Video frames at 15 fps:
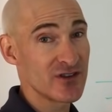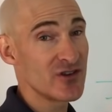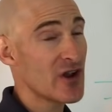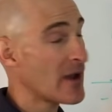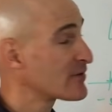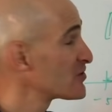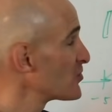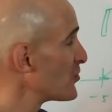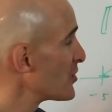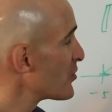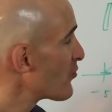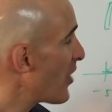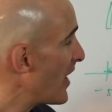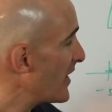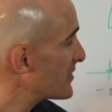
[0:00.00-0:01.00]
you're absolutely
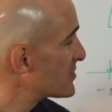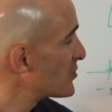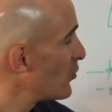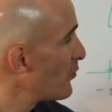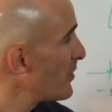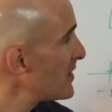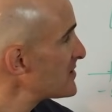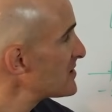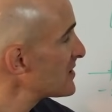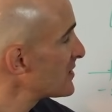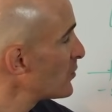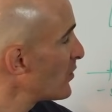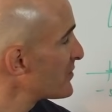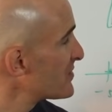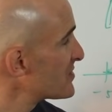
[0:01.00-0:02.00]
right. So
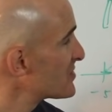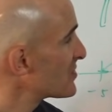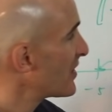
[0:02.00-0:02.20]
basically what this is